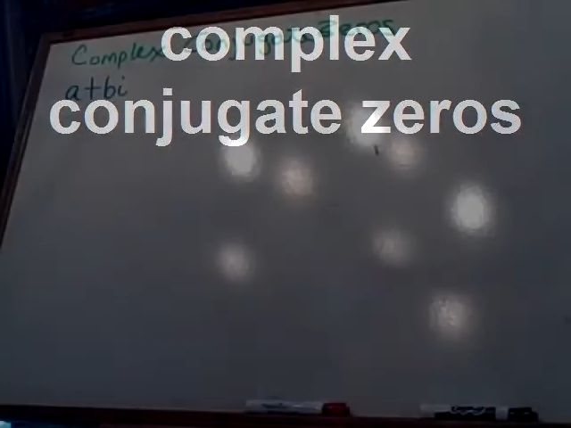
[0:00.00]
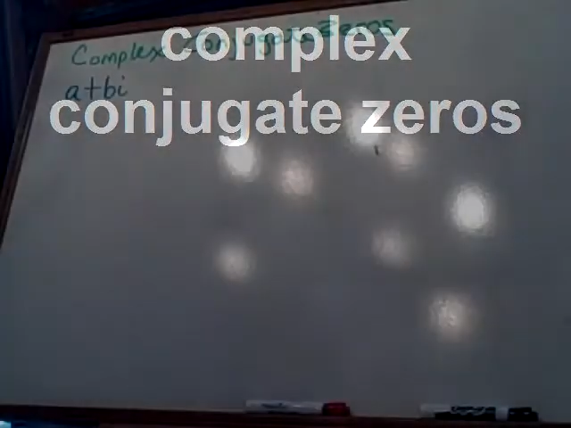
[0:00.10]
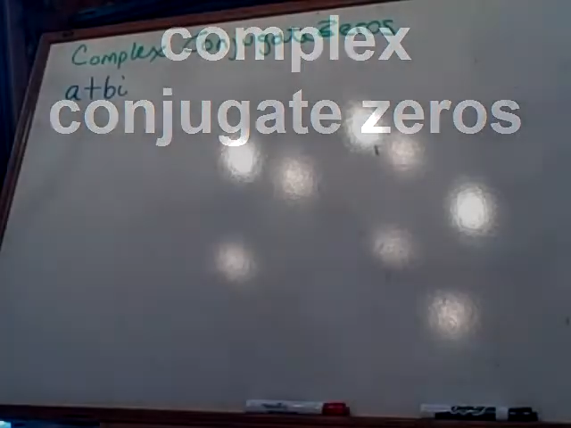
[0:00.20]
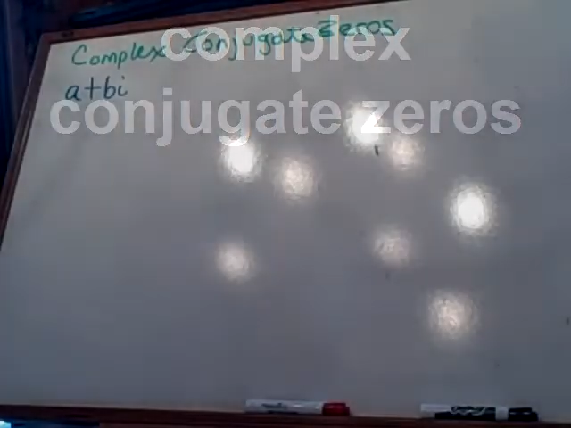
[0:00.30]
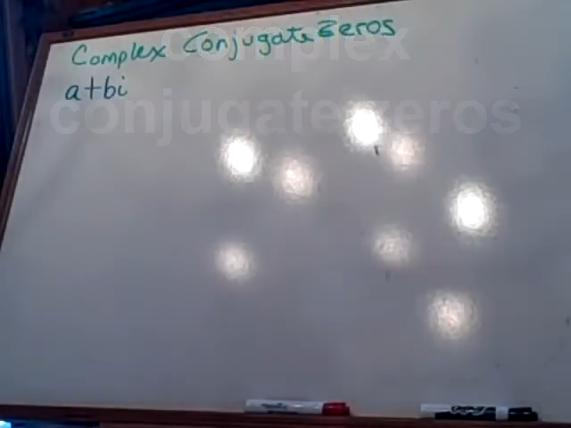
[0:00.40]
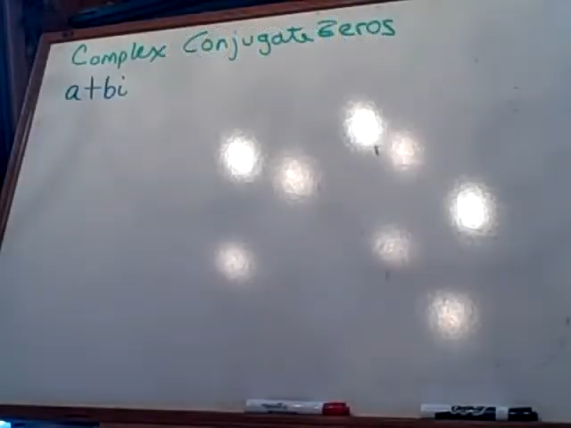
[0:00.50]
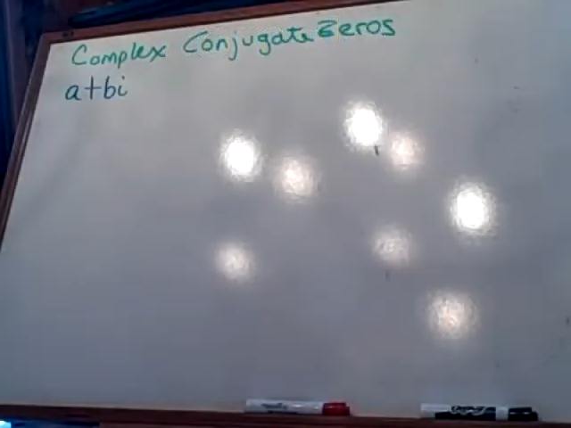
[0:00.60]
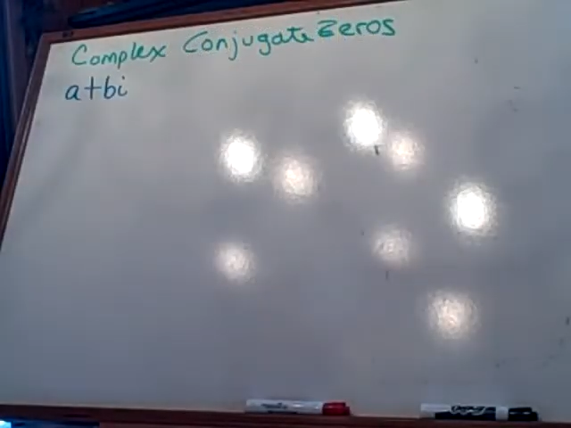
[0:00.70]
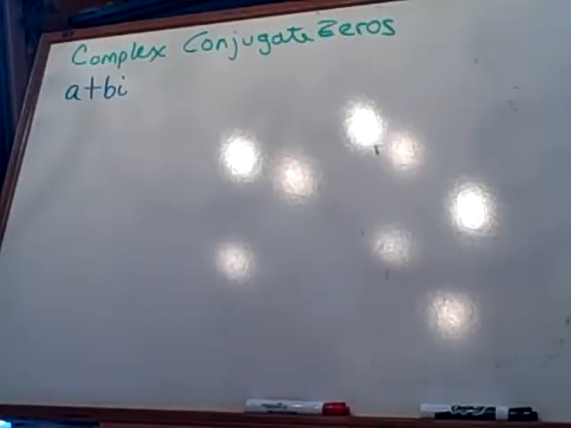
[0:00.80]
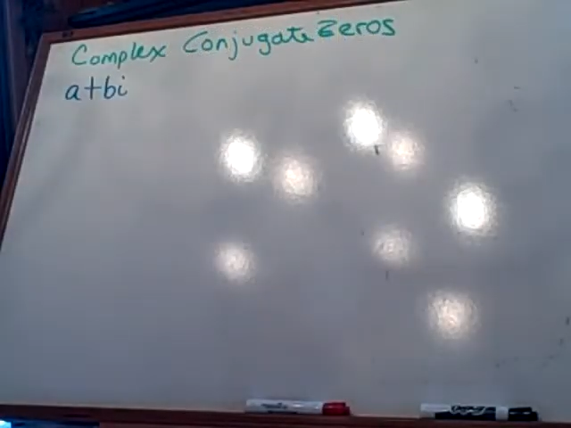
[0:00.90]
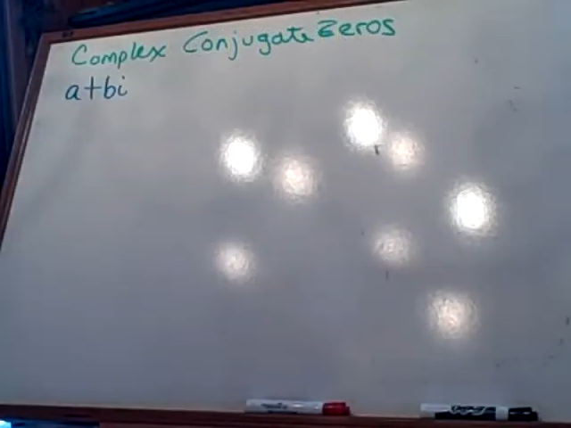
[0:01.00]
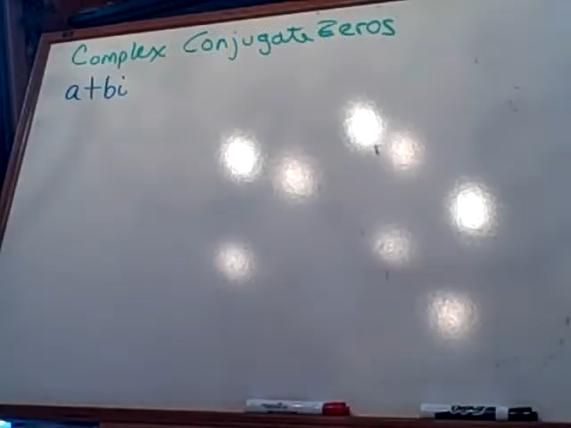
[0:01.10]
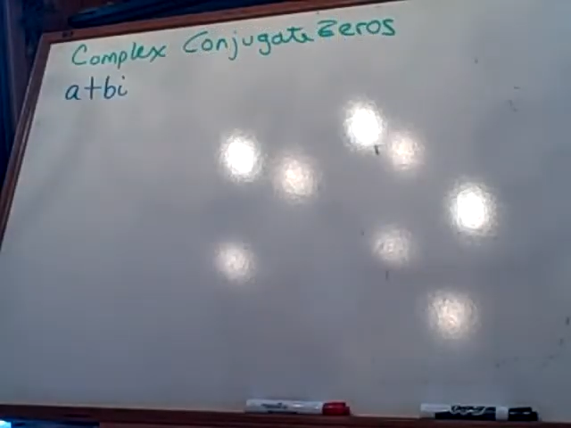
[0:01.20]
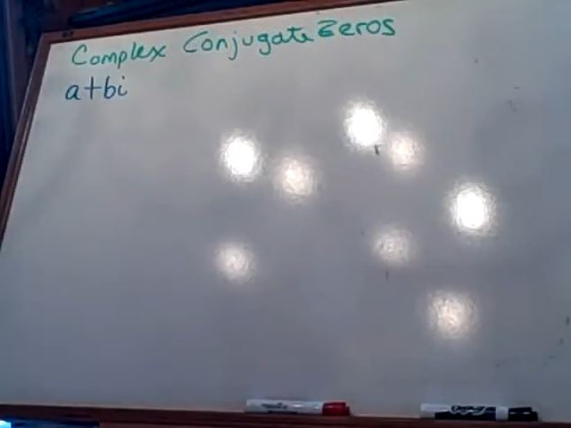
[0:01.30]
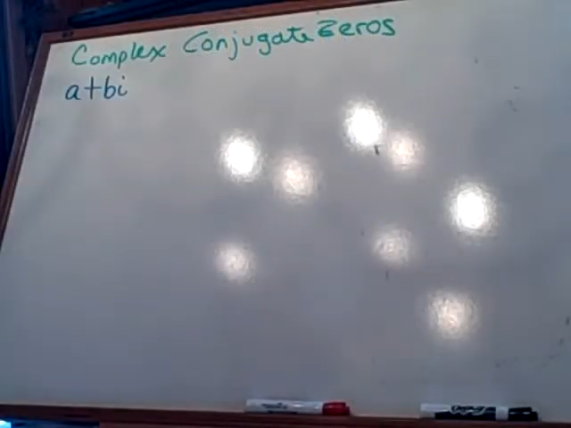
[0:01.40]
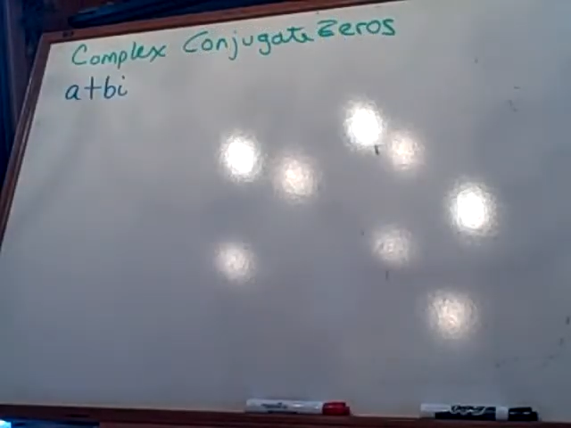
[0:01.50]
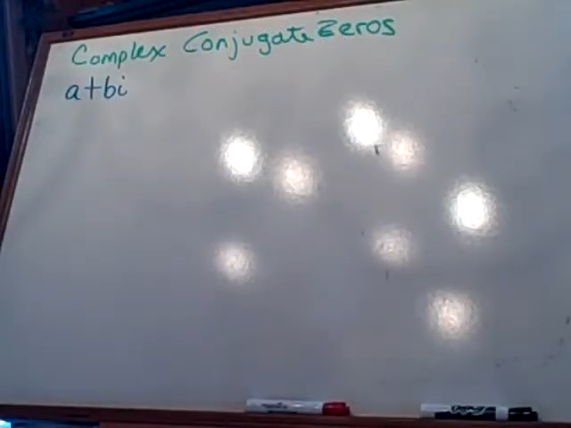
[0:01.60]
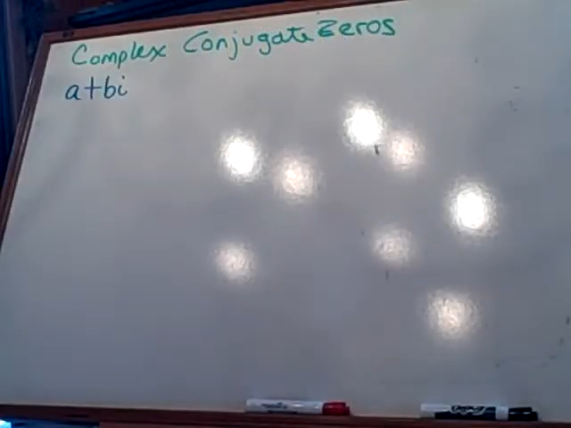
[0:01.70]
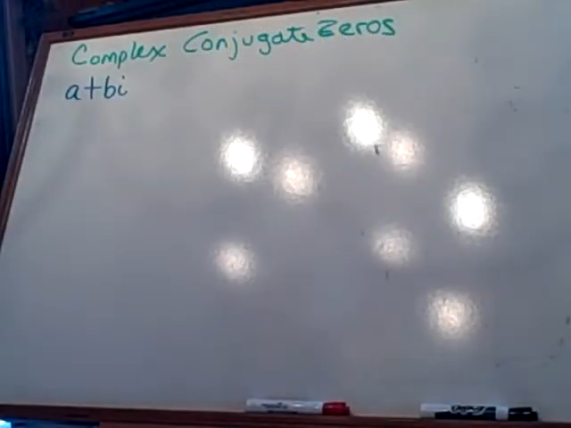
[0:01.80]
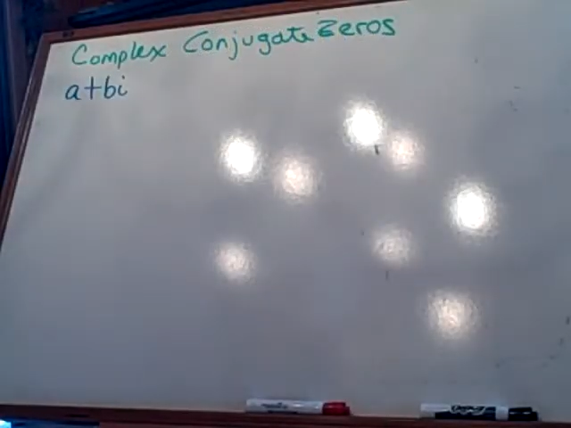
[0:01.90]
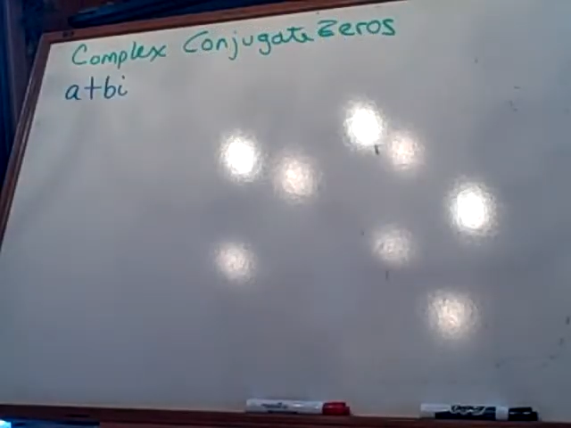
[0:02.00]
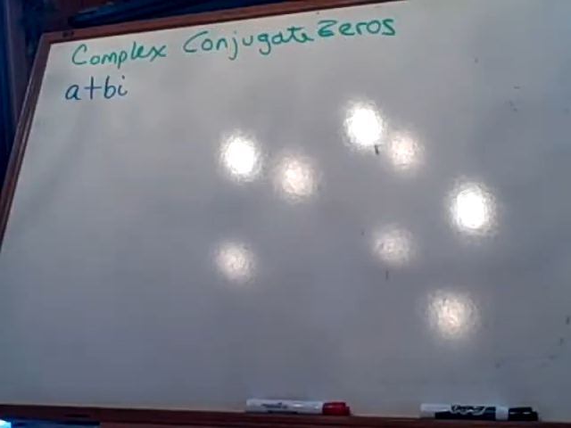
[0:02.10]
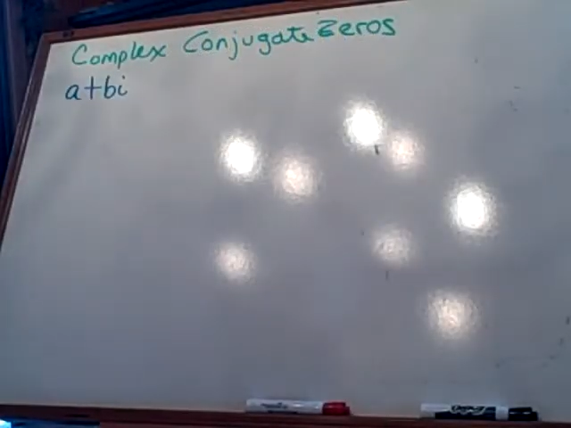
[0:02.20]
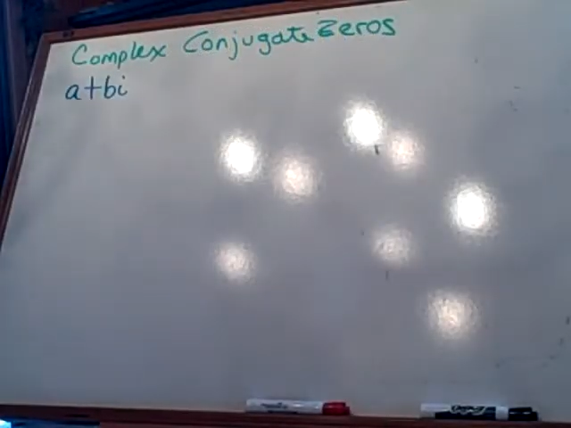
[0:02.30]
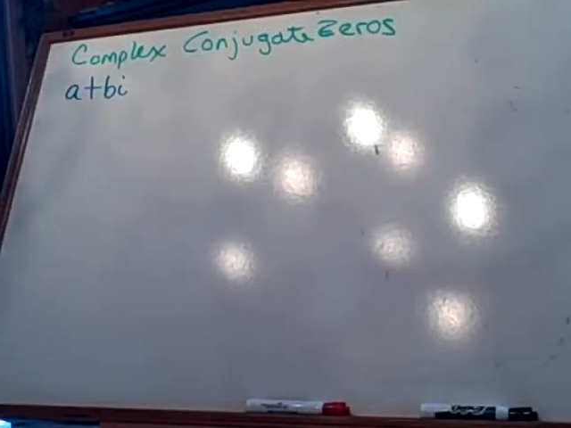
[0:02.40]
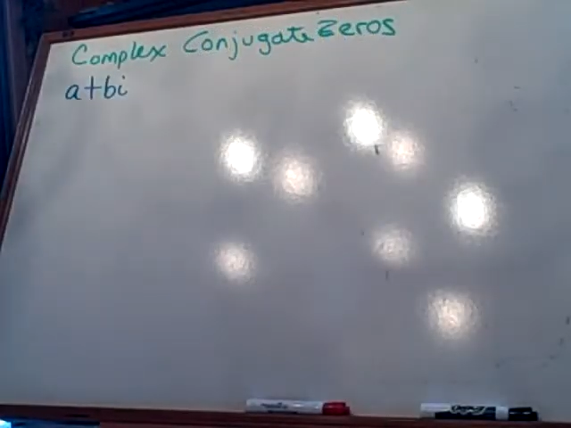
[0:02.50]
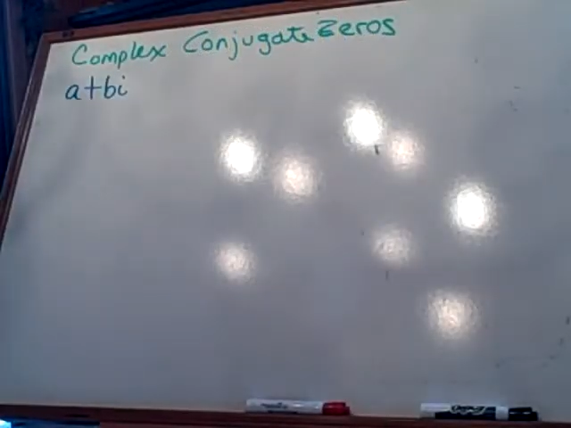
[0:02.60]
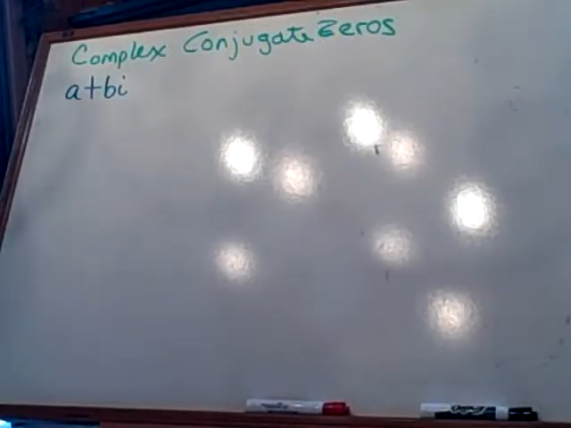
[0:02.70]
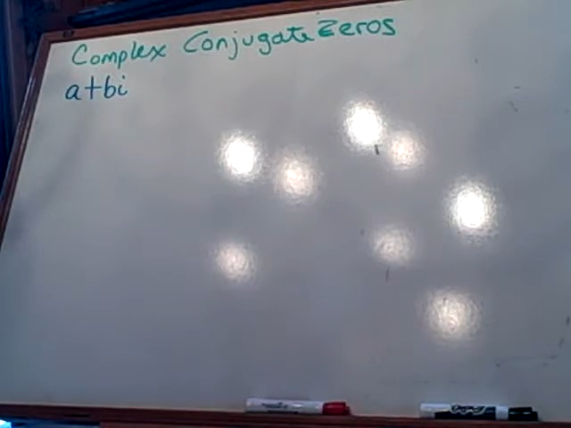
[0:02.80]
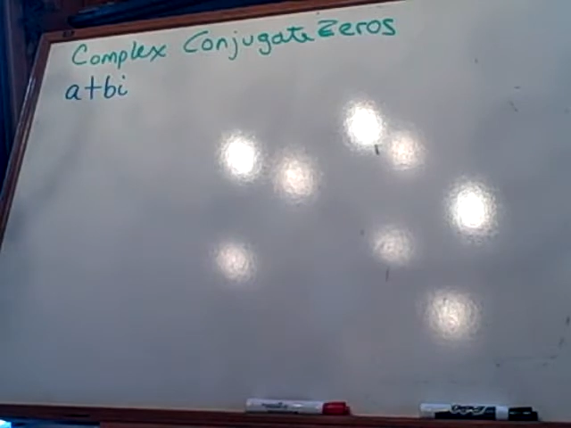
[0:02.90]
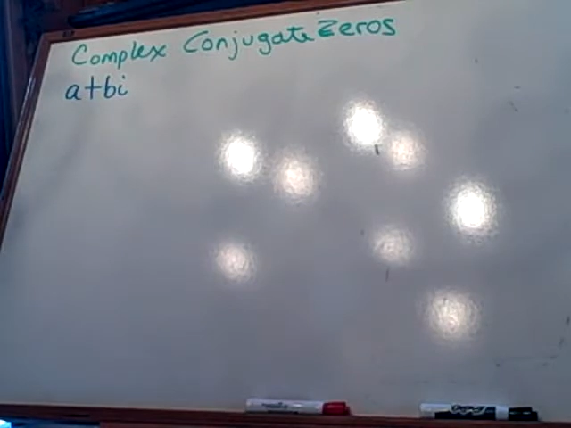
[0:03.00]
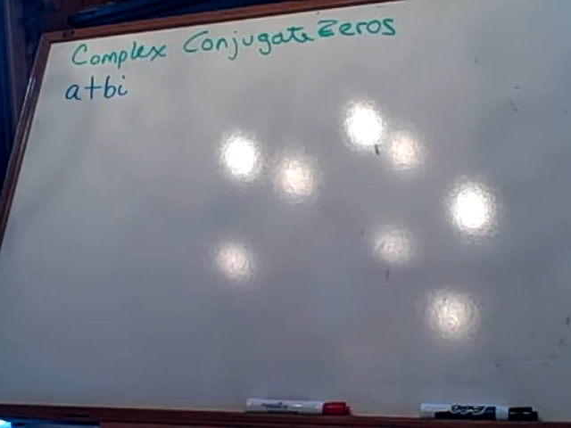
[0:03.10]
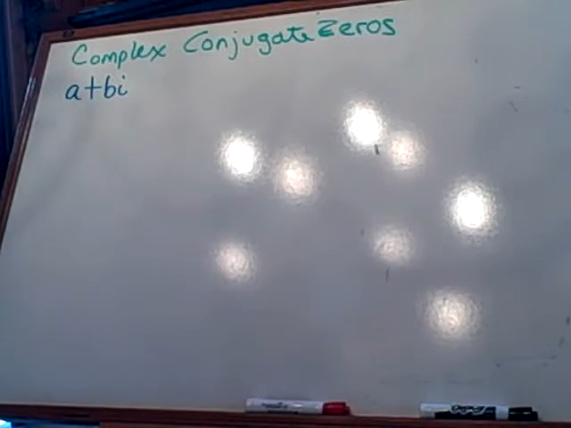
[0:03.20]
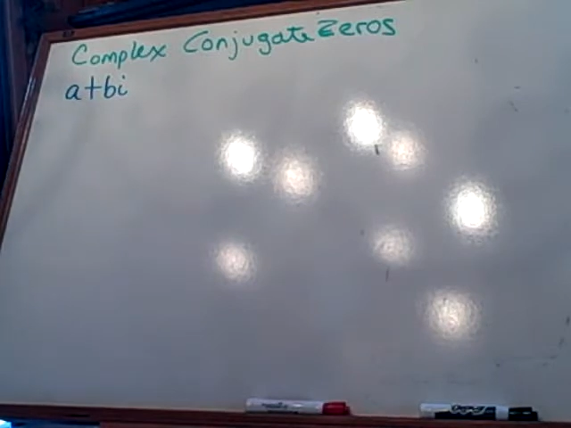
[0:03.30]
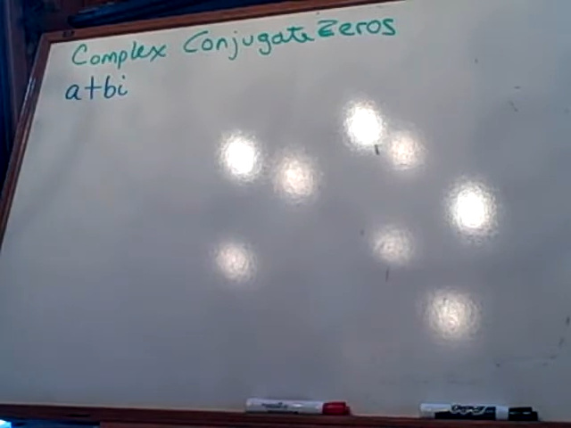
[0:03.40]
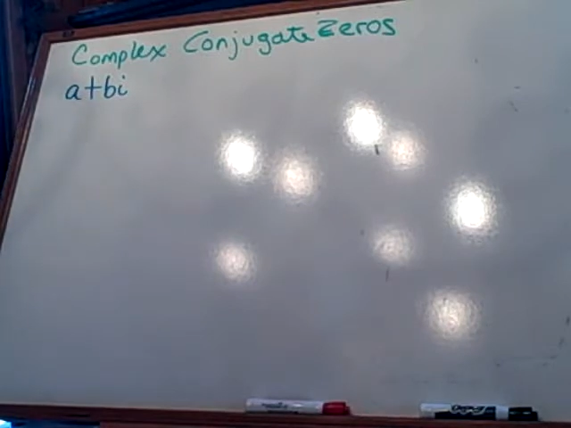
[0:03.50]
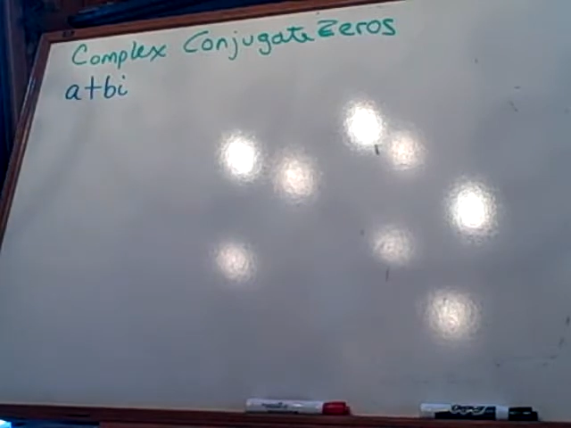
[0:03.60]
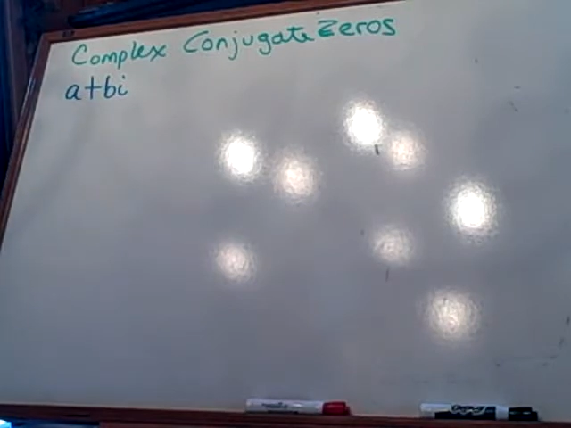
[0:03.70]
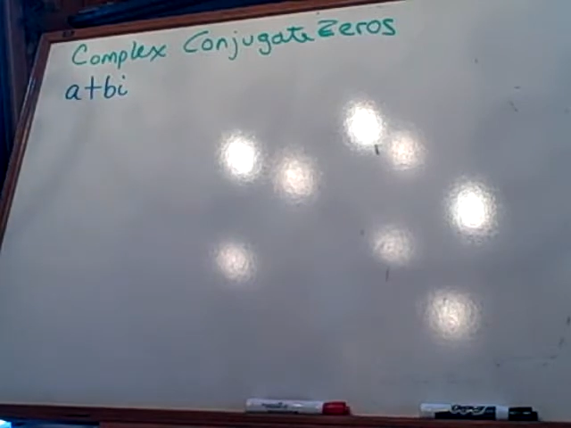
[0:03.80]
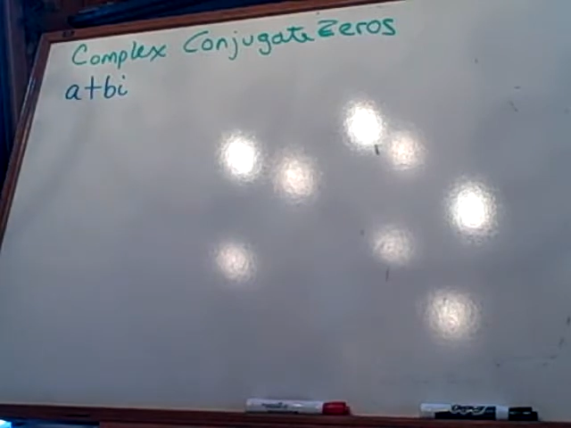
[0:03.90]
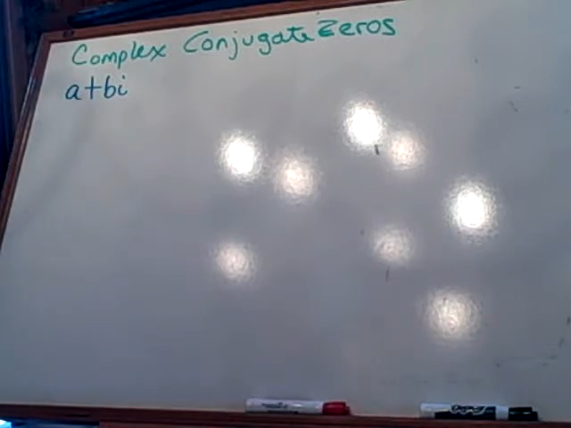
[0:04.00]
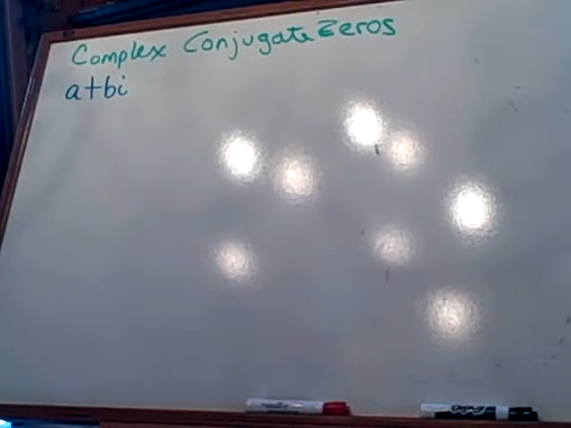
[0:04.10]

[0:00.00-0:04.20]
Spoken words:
No face is visible, so there are no lips to read.